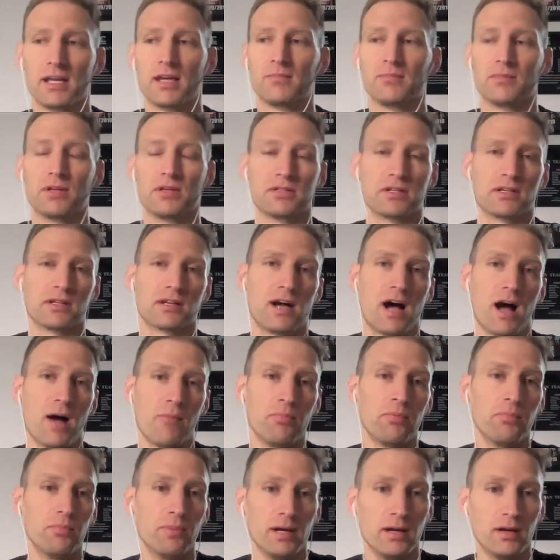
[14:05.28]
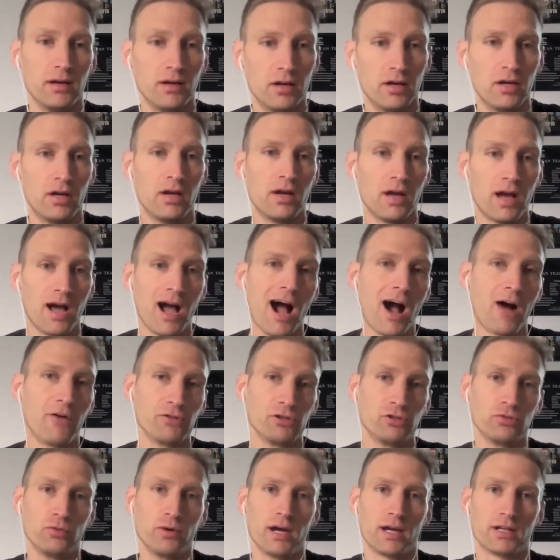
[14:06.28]
game, doesn't complement how
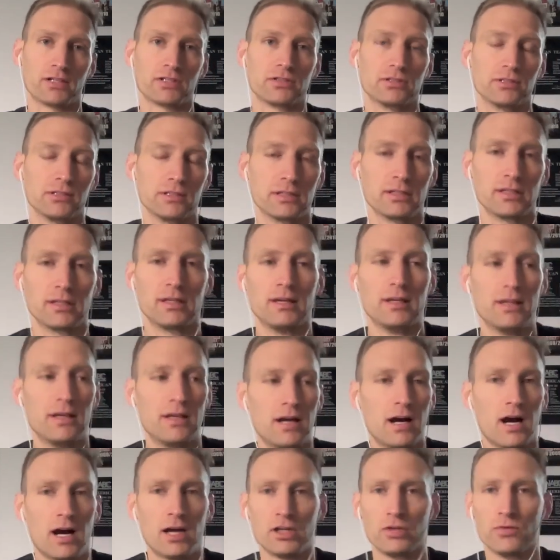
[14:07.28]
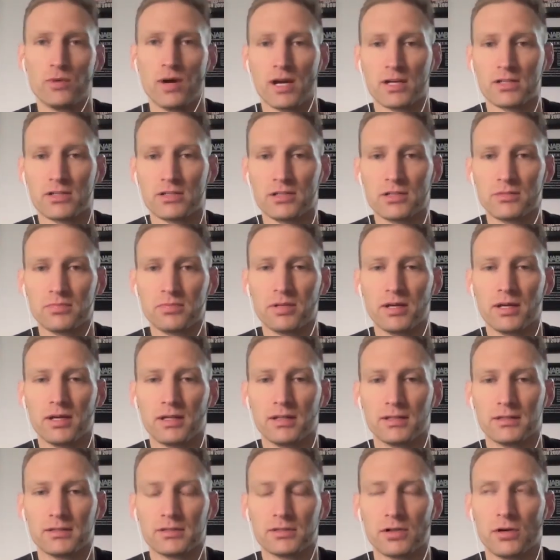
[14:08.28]
you actually
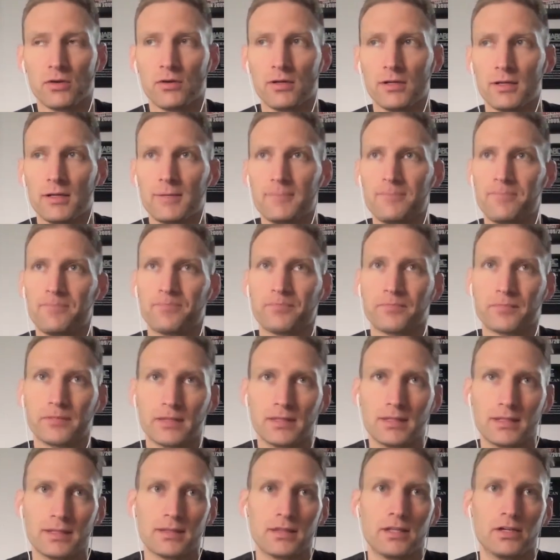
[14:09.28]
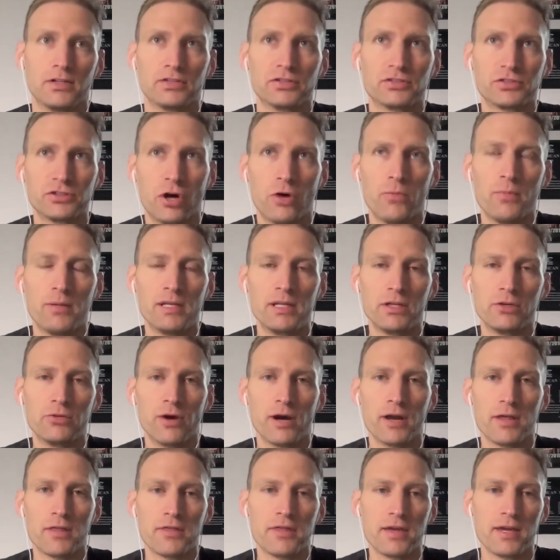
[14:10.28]
play. And so there's so many
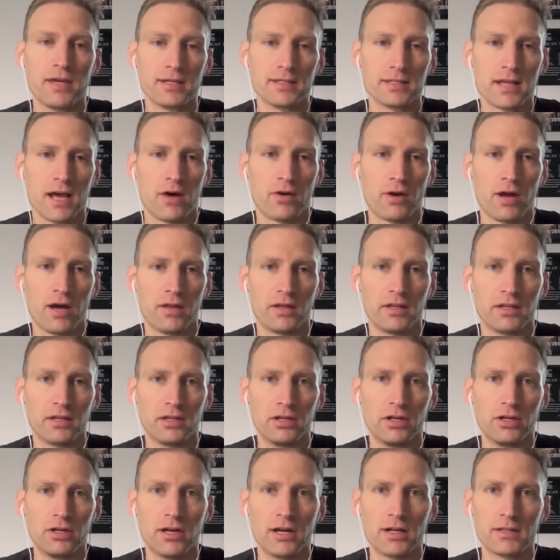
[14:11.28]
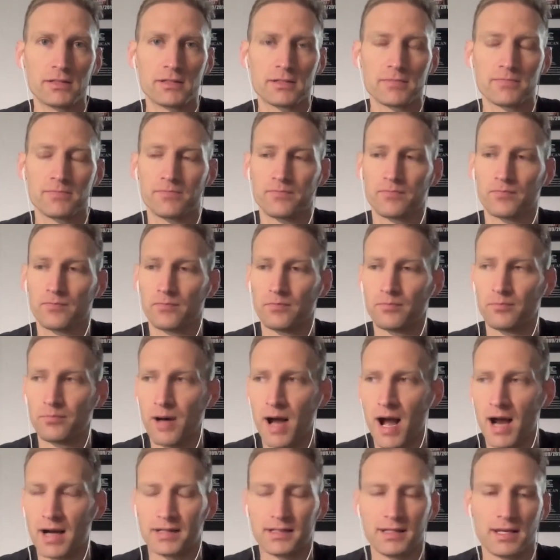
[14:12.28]
great things out on the internet,
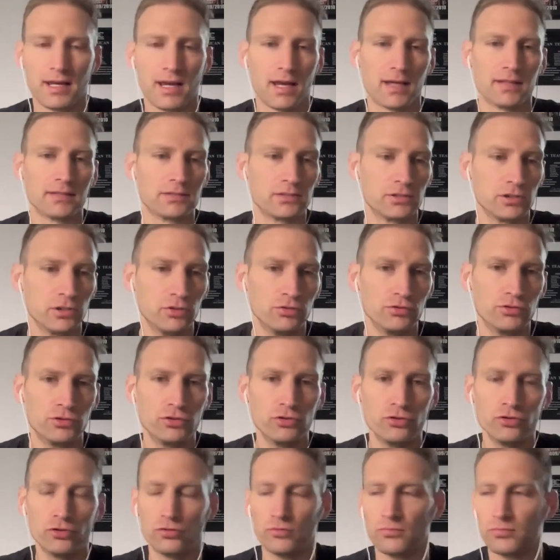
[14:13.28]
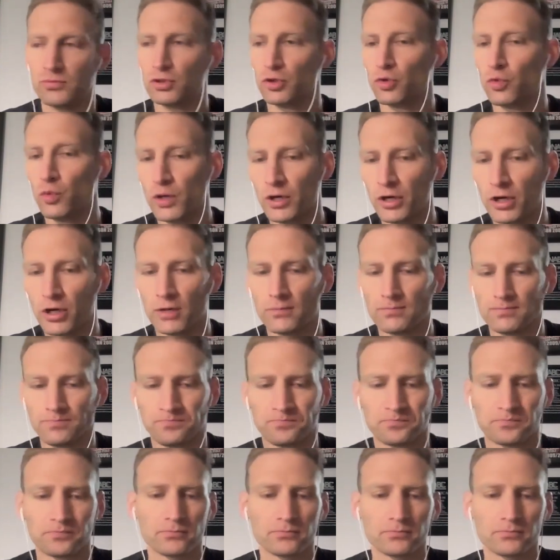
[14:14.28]
podcasts, YouTube, Twitter.